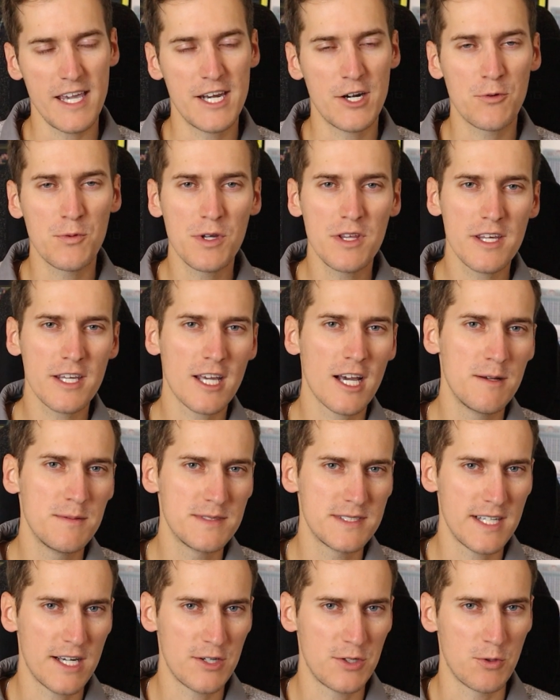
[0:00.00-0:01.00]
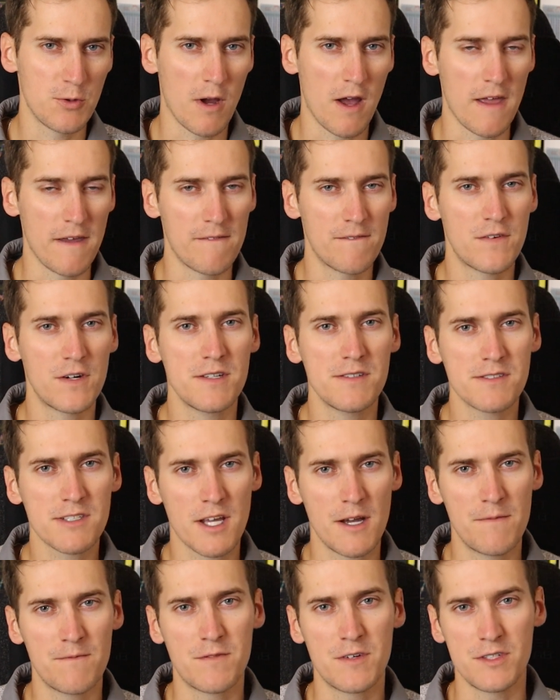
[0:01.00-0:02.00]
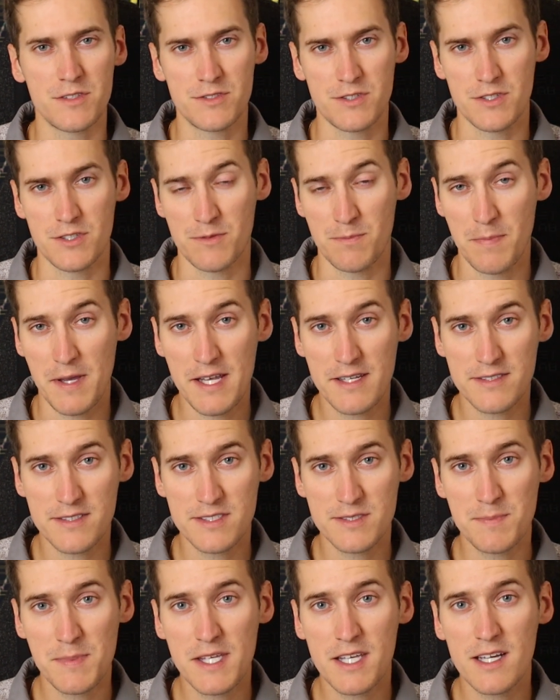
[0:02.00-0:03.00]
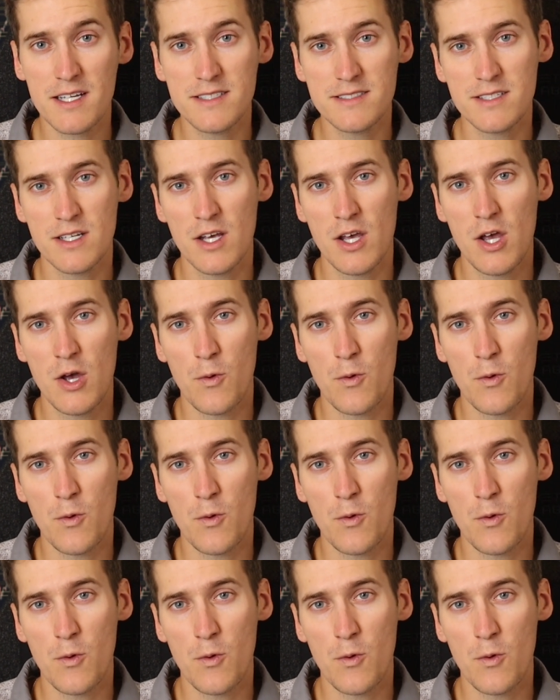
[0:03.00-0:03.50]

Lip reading: And it really comes down to a first come first served basis, because